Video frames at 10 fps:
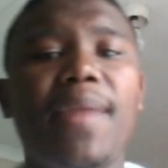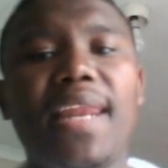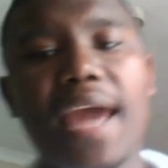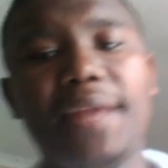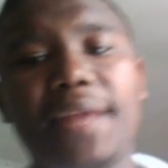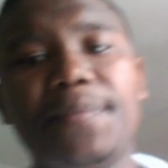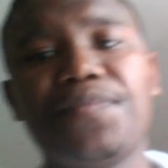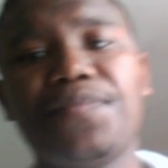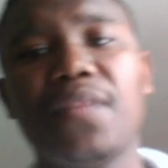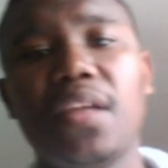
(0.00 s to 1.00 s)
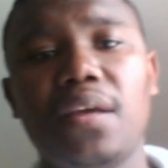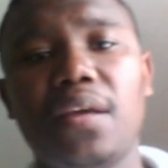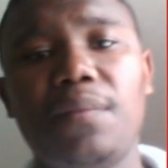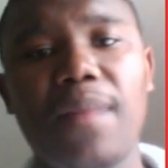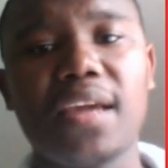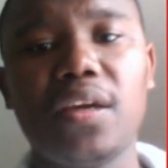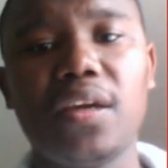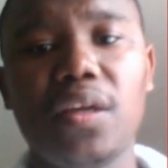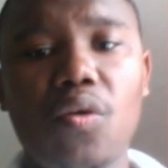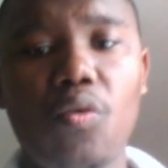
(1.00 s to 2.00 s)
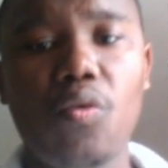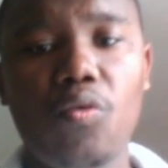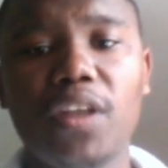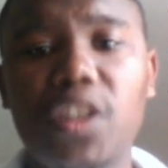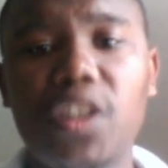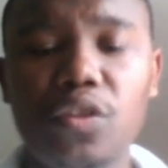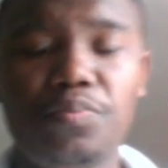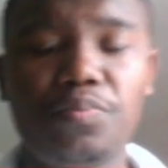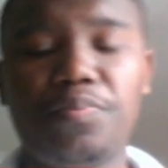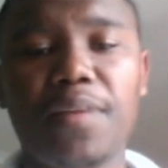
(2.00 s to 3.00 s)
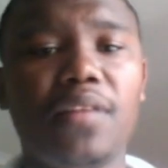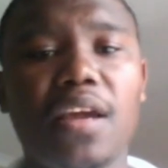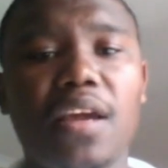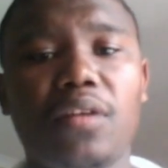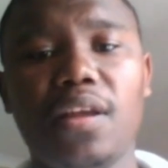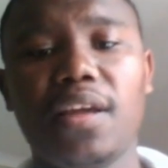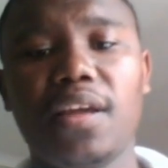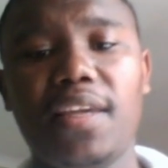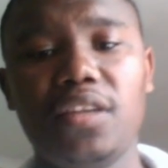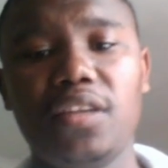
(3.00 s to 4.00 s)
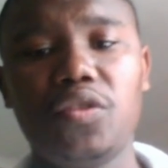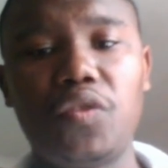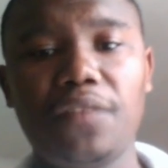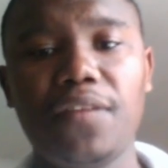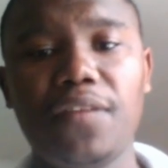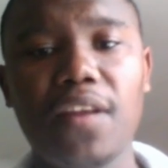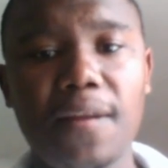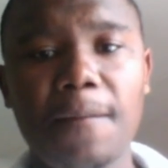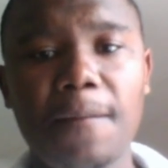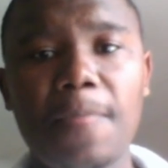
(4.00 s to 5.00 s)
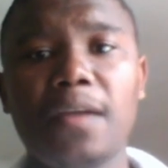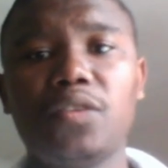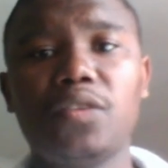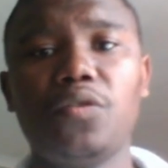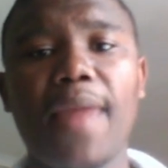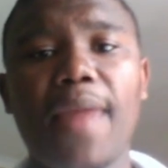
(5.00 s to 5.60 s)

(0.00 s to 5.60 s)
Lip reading: line, black wants to bring their king to safety, right? Black